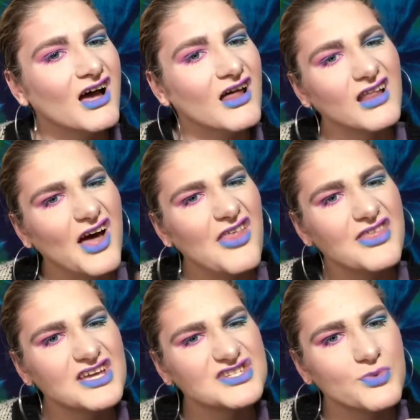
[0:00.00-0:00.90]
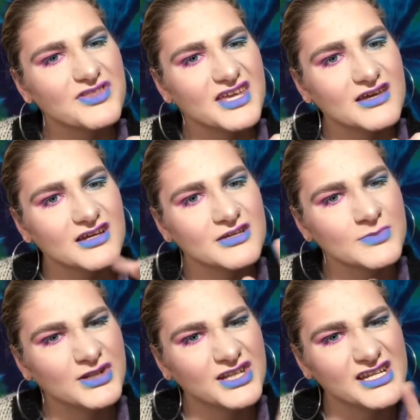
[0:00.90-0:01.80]
a lot of things with the
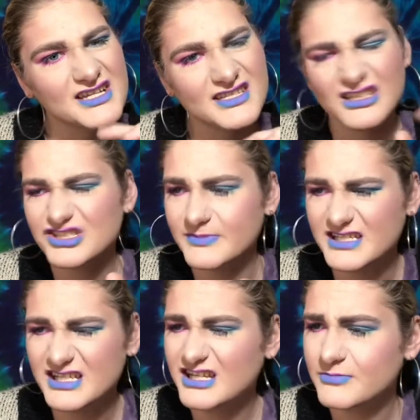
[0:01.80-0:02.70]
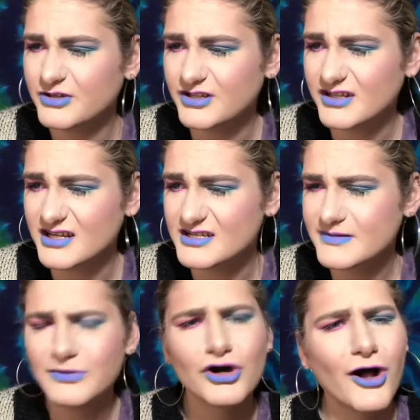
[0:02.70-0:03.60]
communities and L G B T communities.
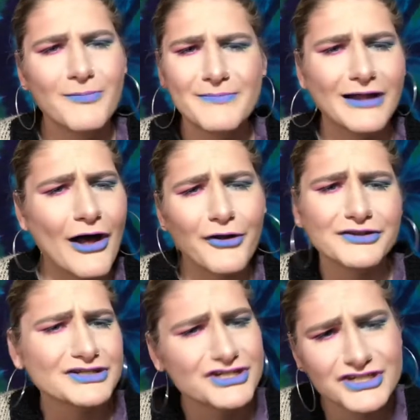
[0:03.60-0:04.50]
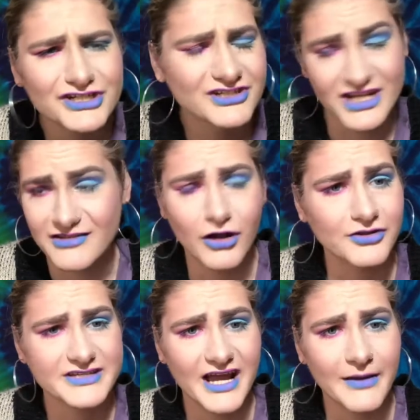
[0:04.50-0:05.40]
People call people out on this shit all the
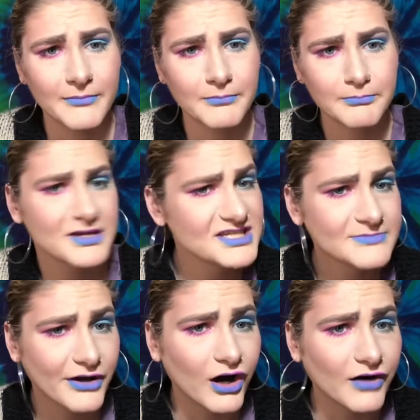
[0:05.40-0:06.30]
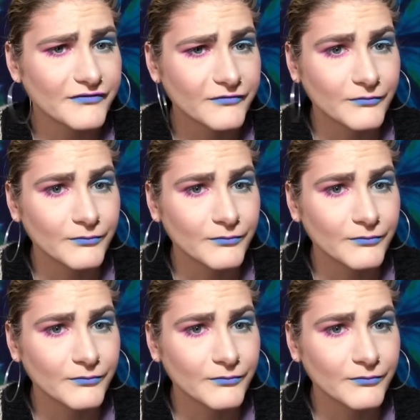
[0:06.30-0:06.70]
time. Pisses me off.